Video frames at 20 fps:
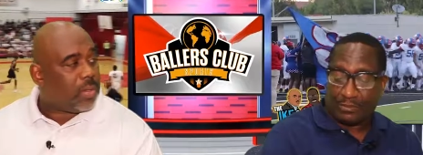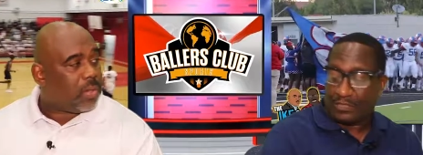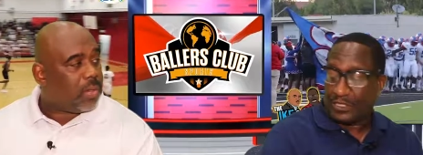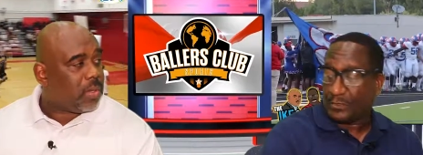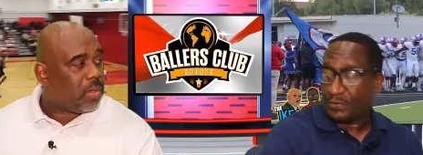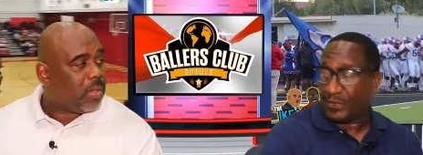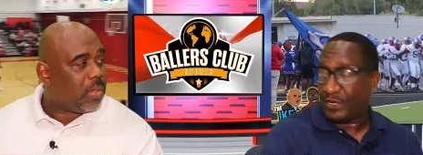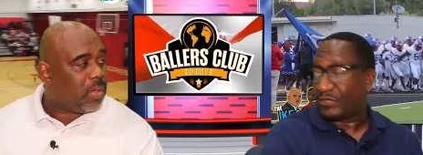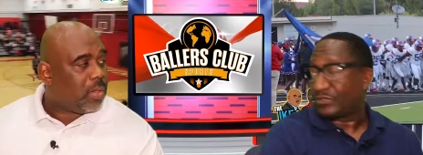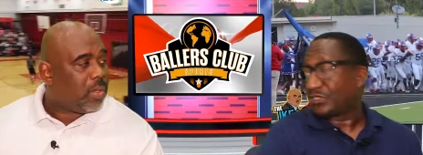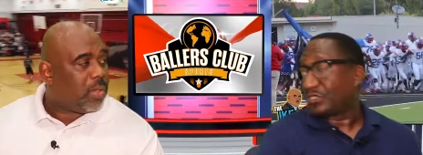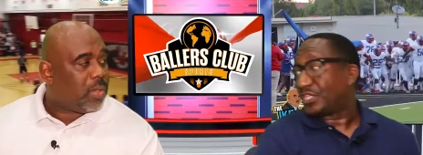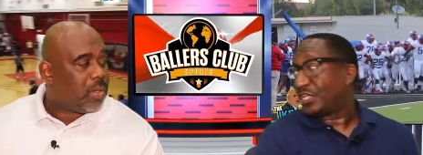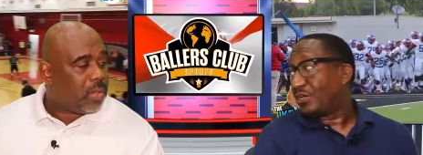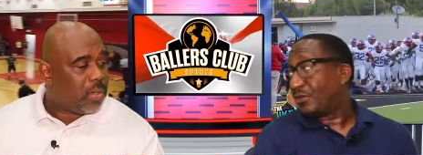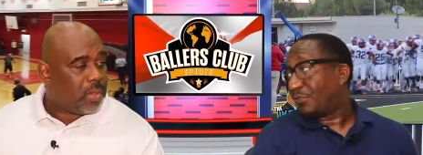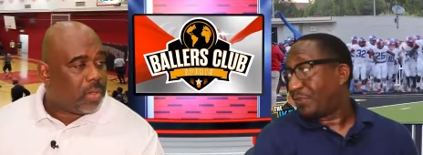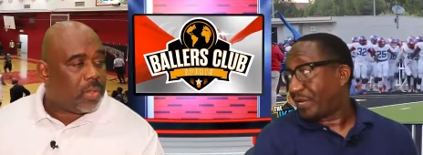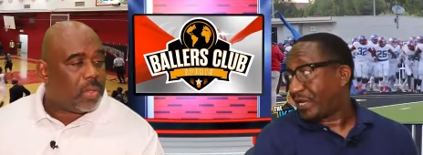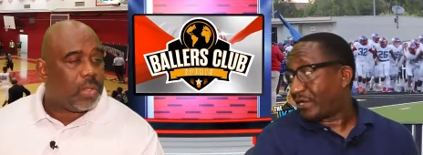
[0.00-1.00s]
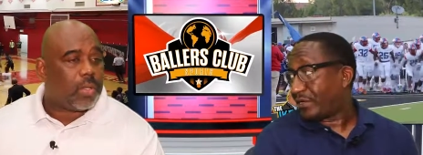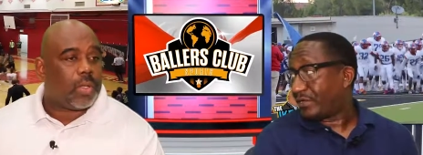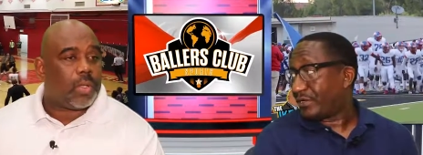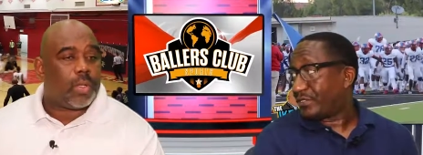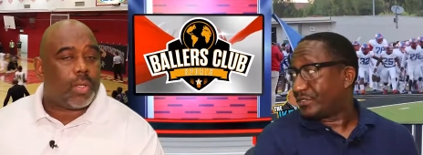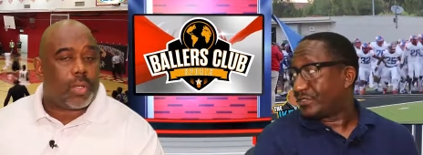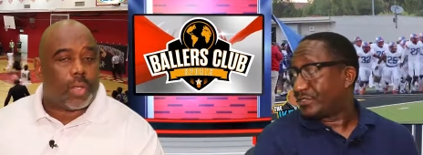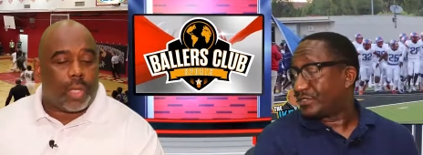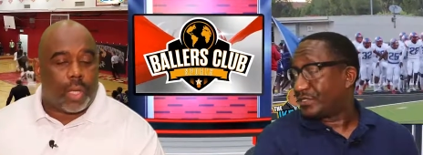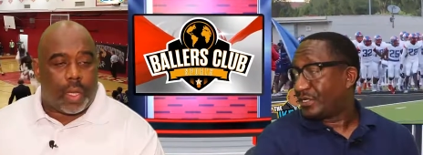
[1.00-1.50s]
Speaker 1: some of these parents are single
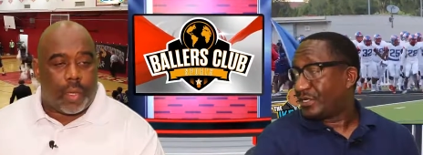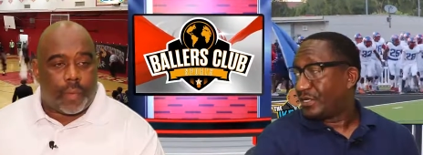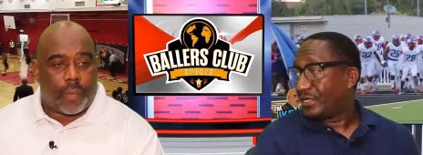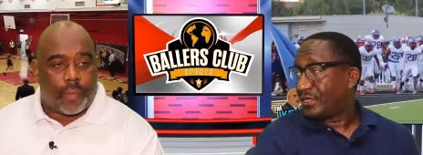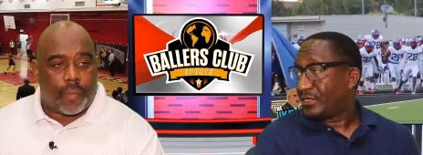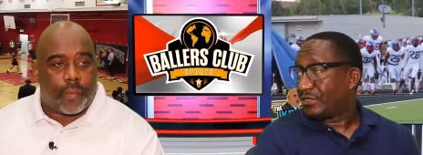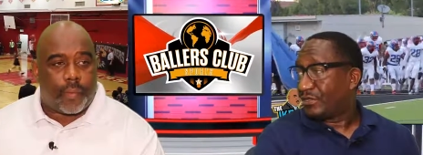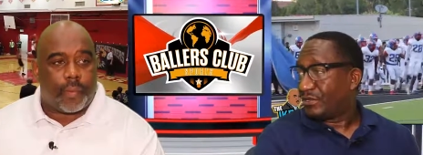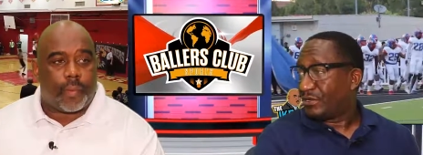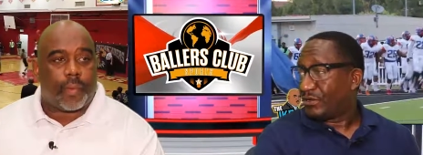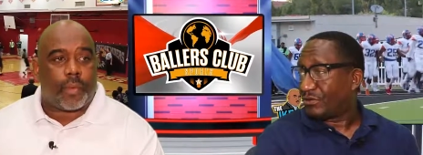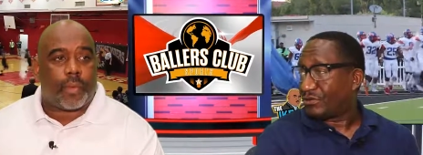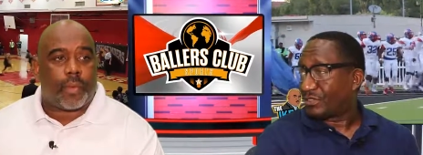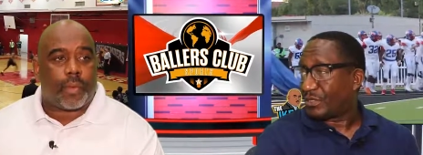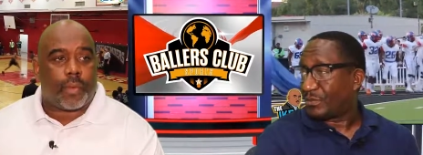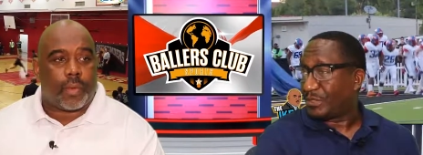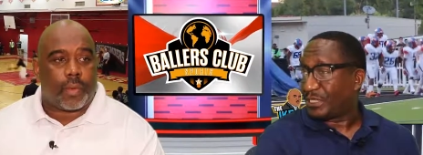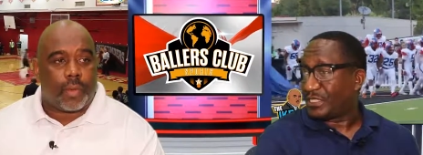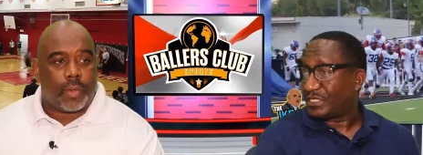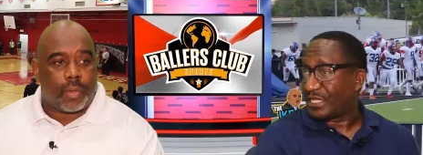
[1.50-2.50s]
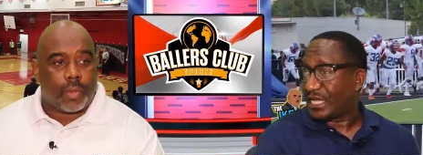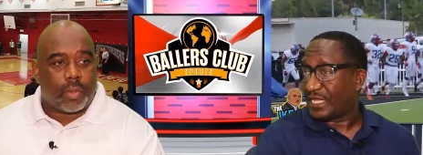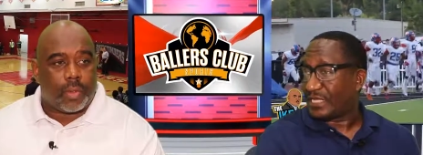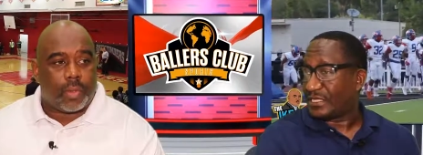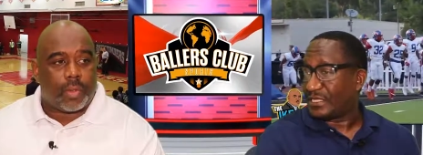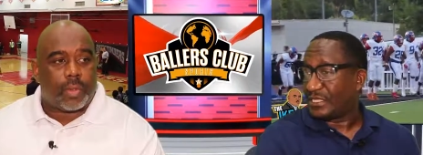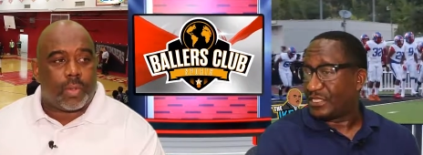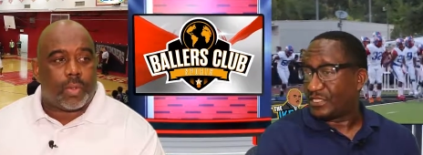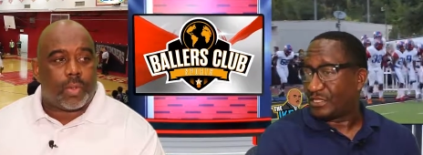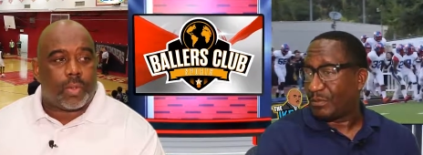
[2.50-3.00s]
parents. Yeah. You know, some of these
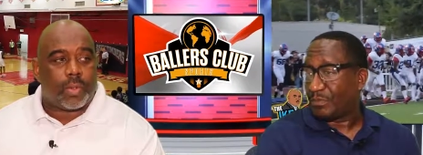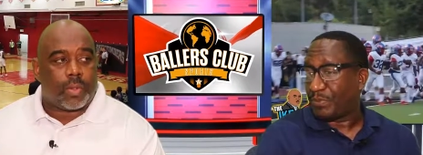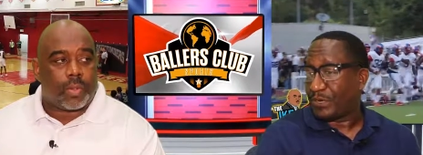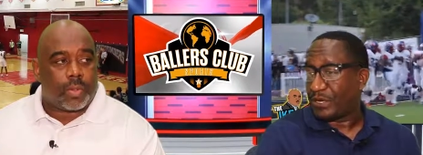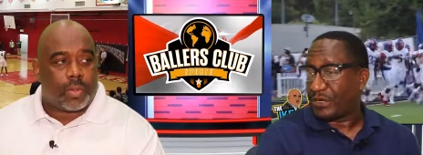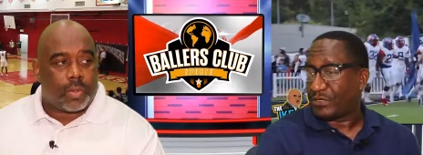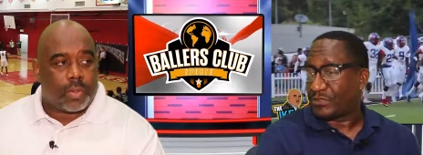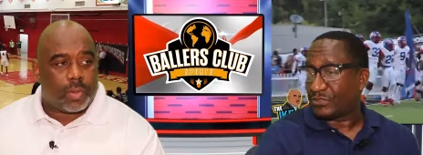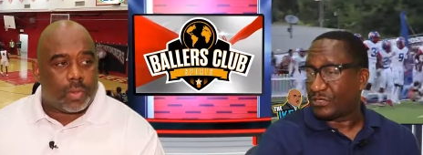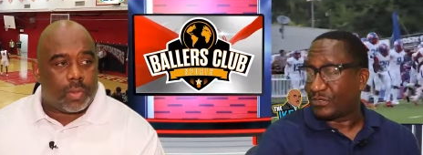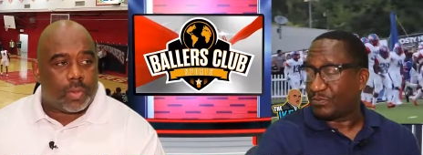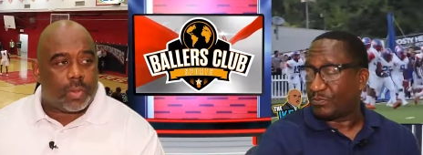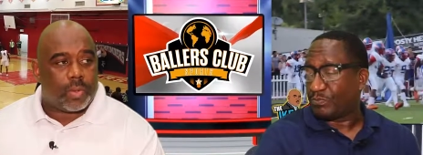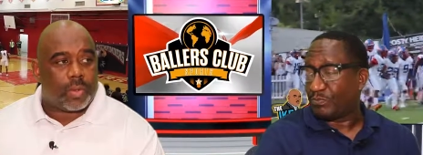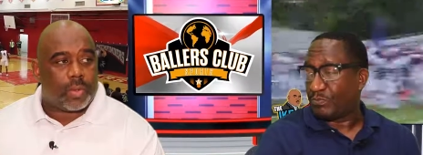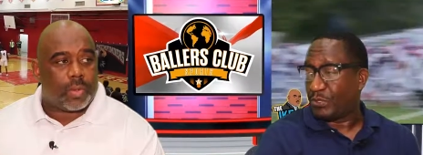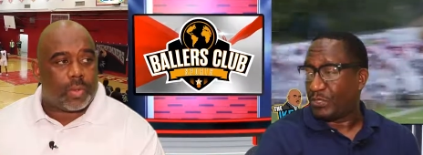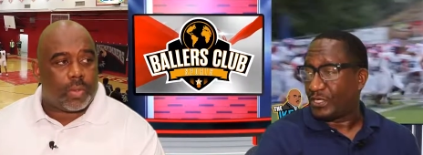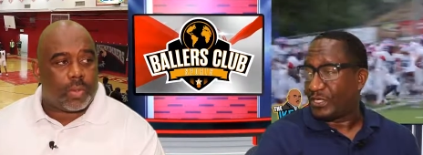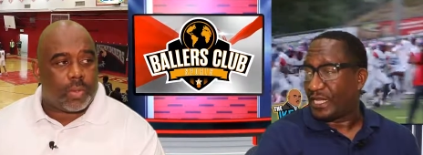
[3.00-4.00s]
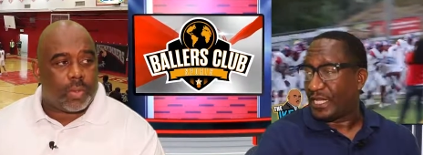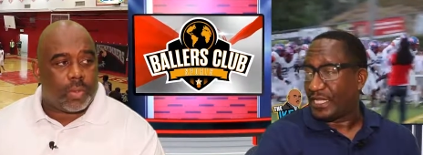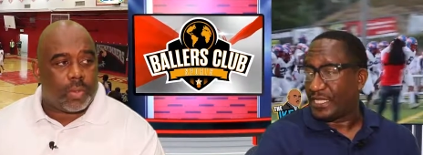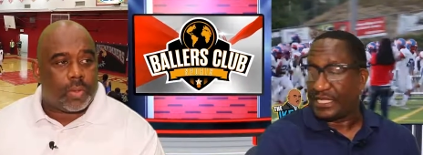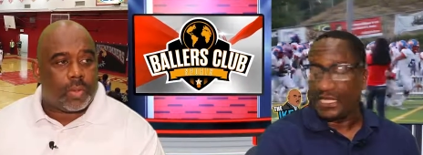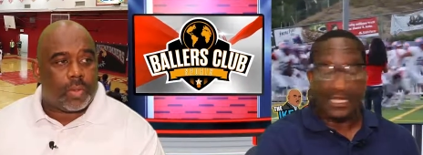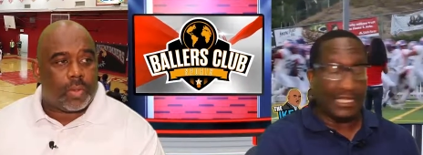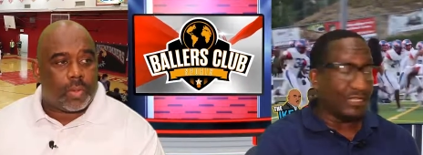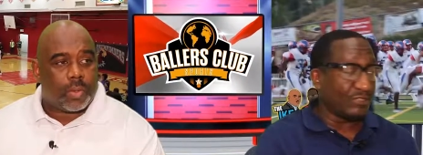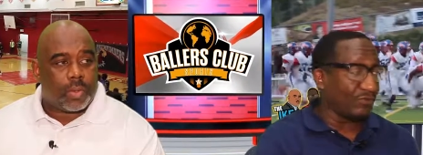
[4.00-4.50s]
athletes, some parents are pulling their
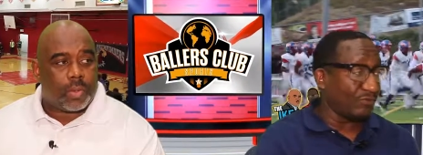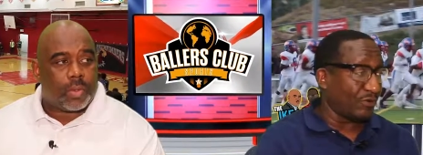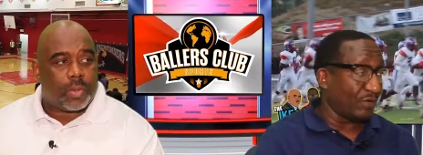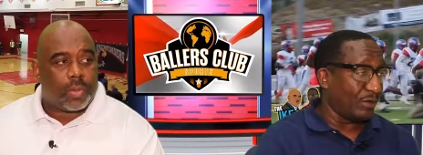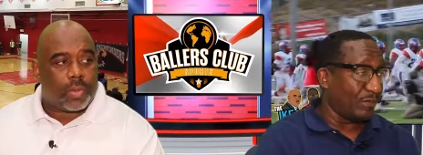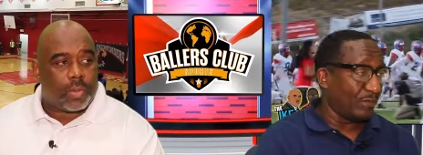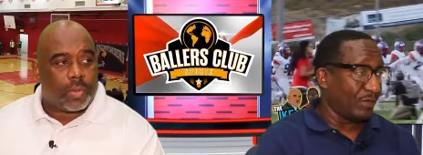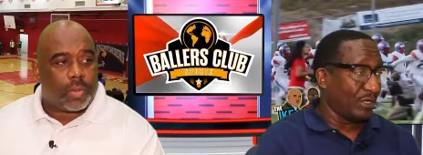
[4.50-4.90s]
kids from